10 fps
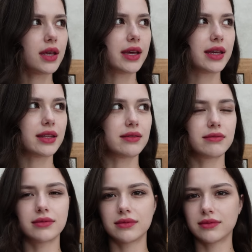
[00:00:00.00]
And
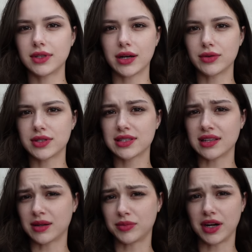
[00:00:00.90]
now it's
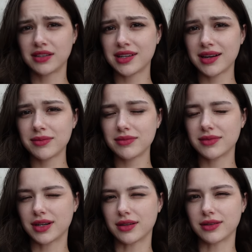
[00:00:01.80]
like break time,
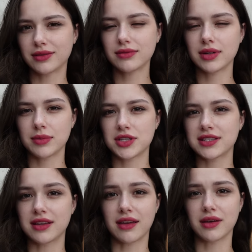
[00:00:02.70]
I don't know, I'm
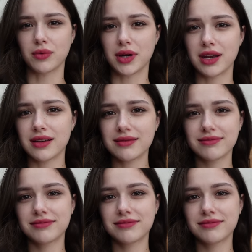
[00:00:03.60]
just sitting and waiting.